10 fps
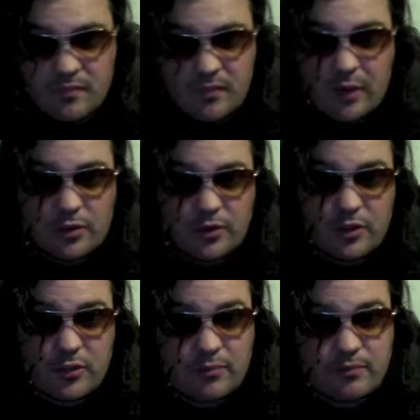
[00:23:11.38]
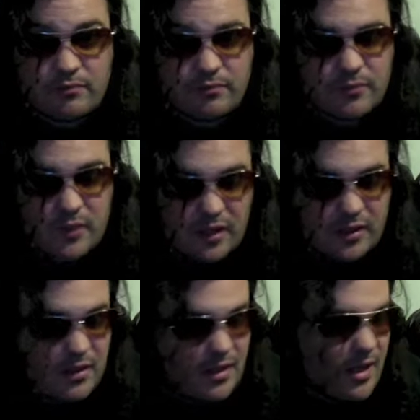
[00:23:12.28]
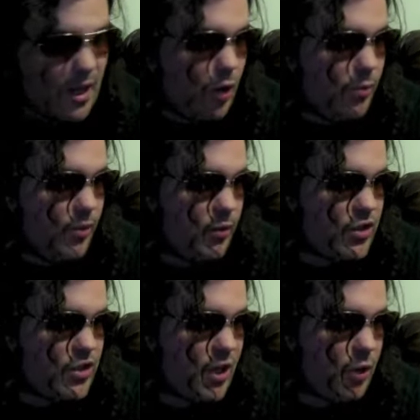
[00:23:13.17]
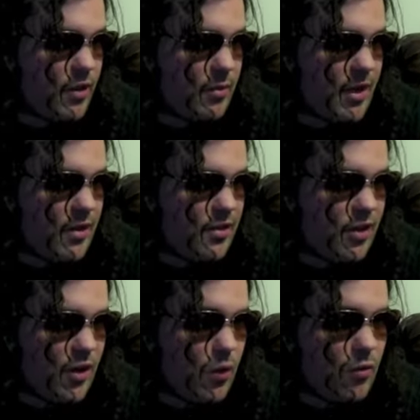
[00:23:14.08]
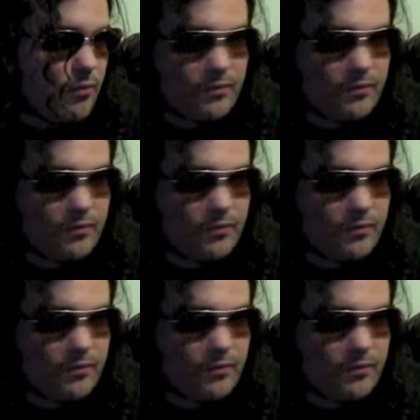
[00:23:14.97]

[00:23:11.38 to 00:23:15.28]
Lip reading: I really do. I hope they make a sequel.